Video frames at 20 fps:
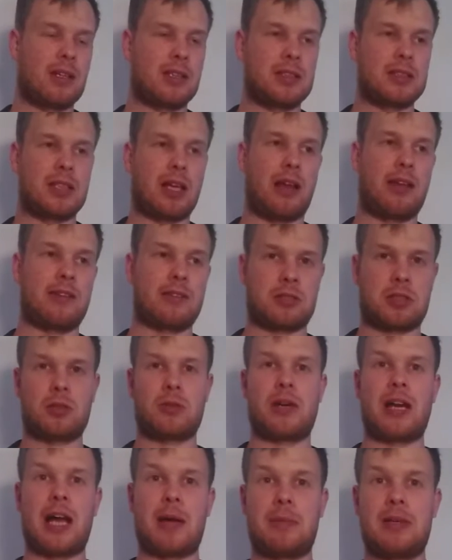
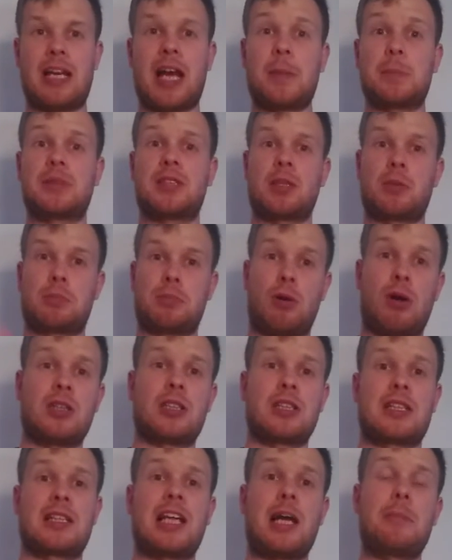RB Leipzig bought
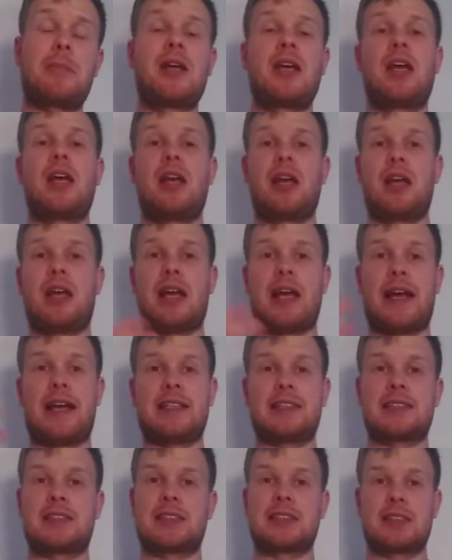a club
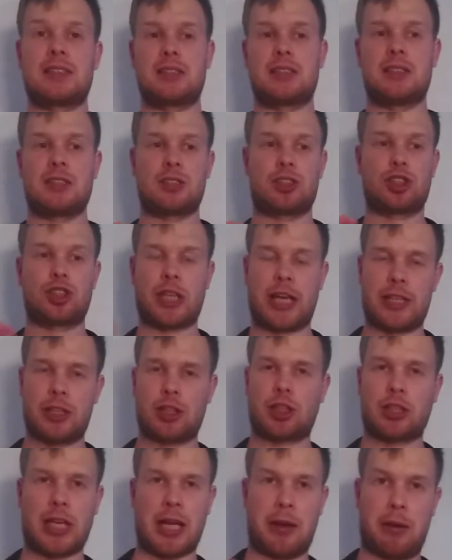and
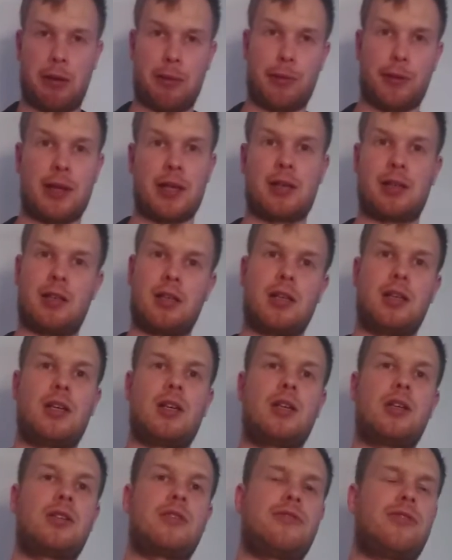changed everything.
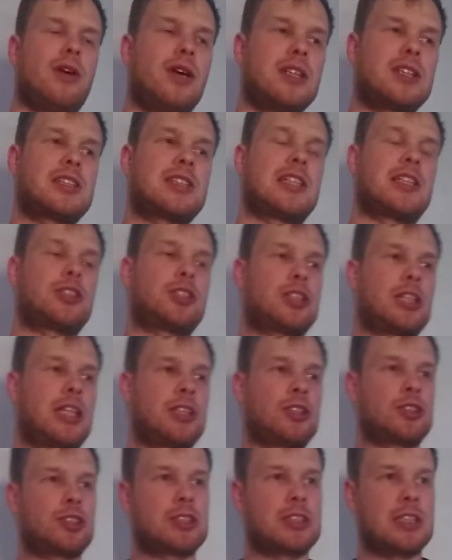First they
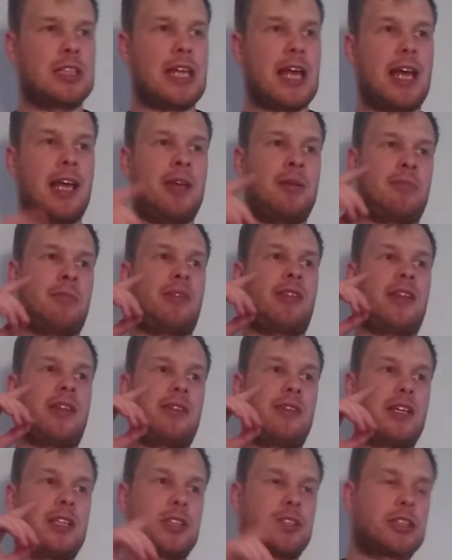changed the name,
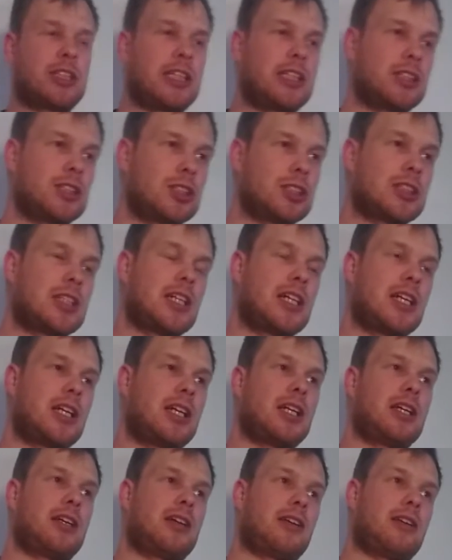then they changed
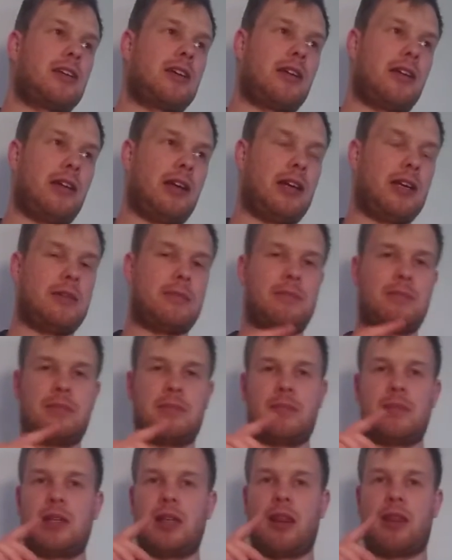
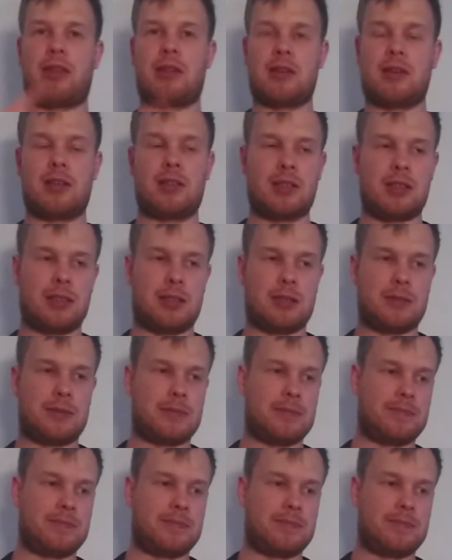the